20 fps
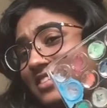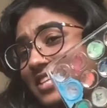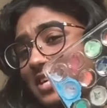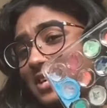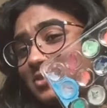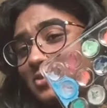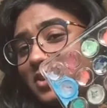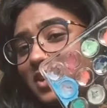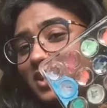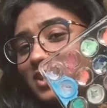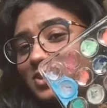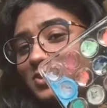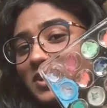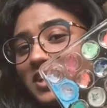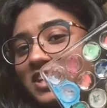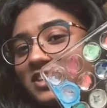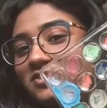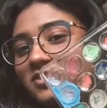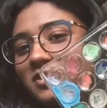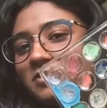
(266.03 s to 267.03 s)
It works
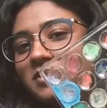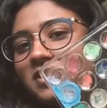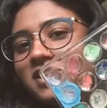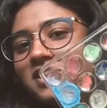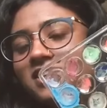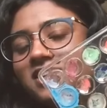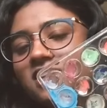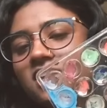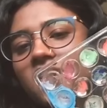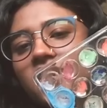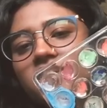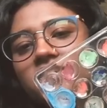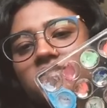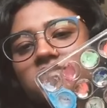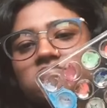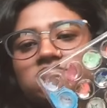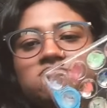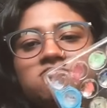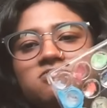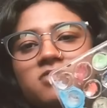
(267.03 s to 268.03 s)
well for me.
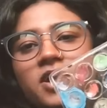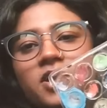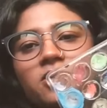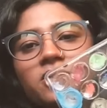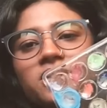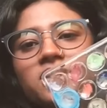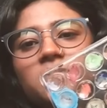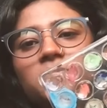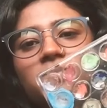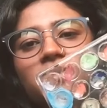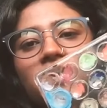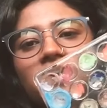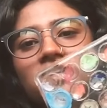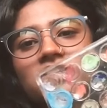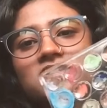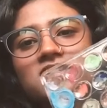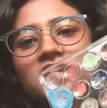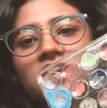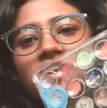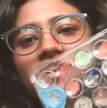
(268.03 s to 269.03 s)
My only complaint
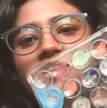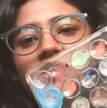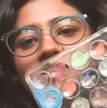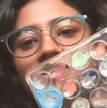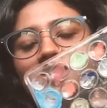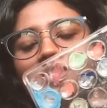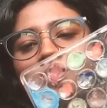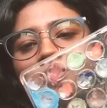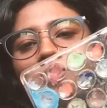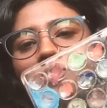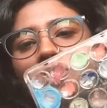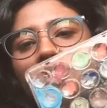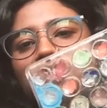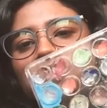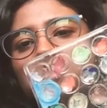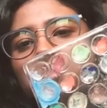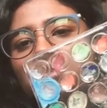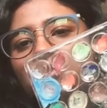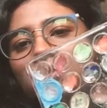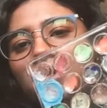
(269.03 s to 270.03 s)
is that
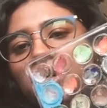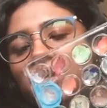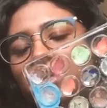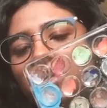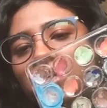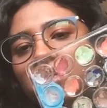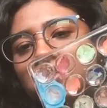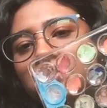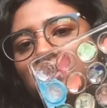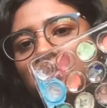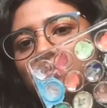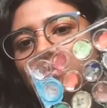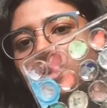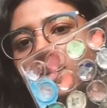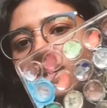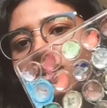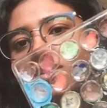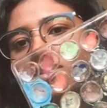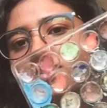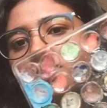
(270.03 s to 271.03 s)
once you get like some
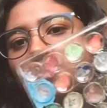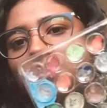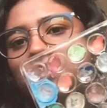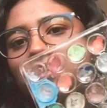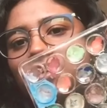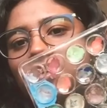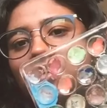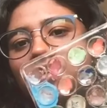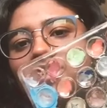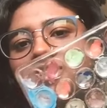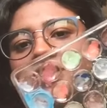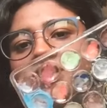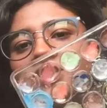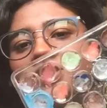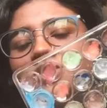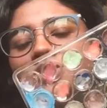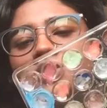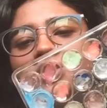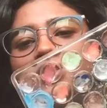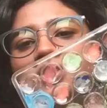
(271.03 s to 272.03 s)
colors dirty,
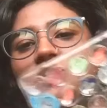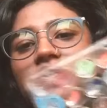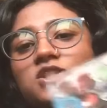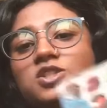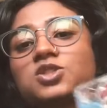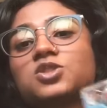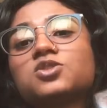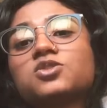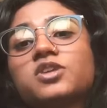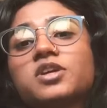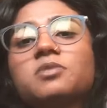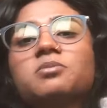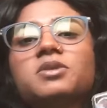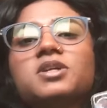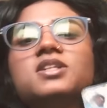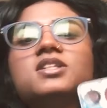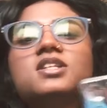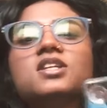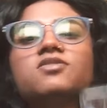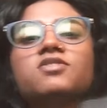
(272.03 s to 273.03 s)
it's just
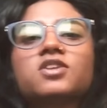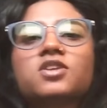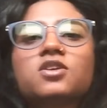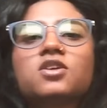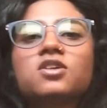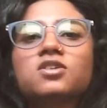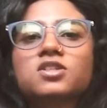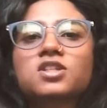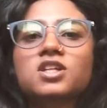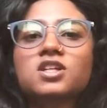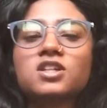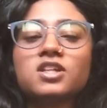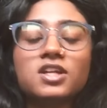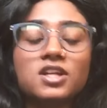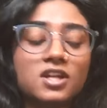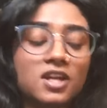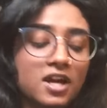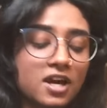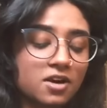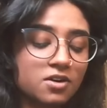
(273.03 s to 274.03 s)
extremely difficult to clean
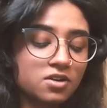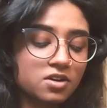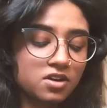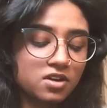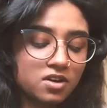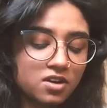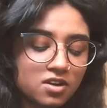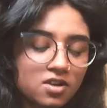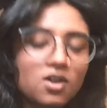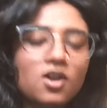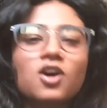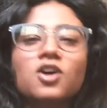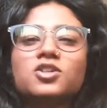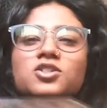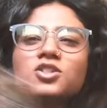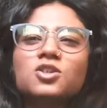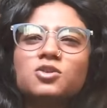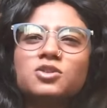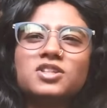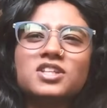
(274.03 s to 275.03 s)
it out.
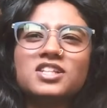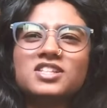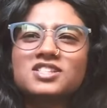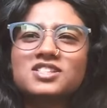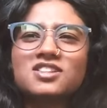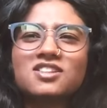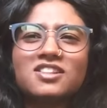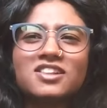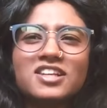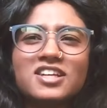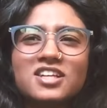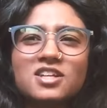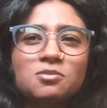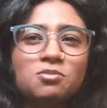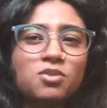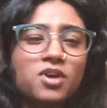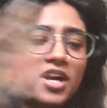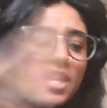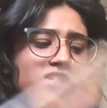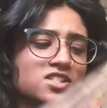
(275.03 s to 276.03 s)
Also, this lid
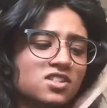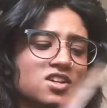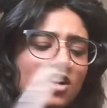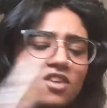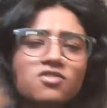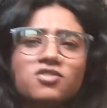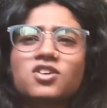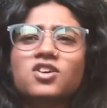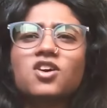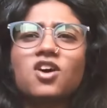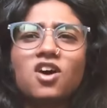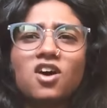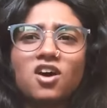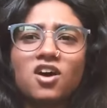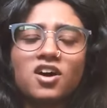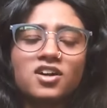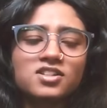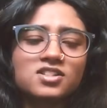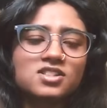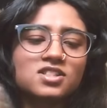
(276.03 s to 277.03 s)
breaks off
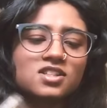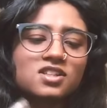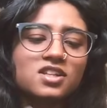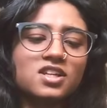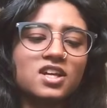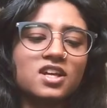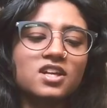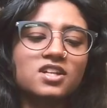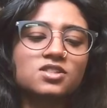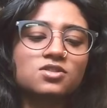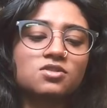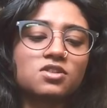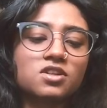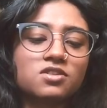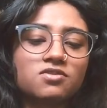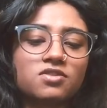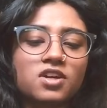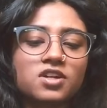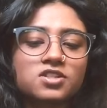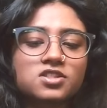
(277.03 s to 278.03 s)
constantly and it's really
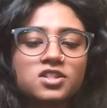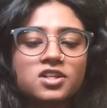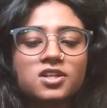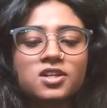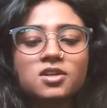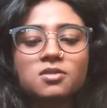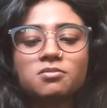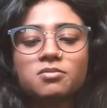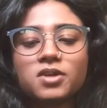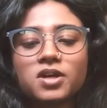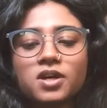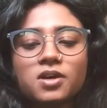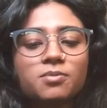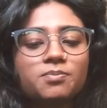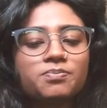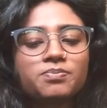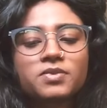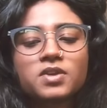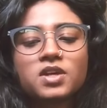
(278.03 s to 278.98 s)
frustrating, but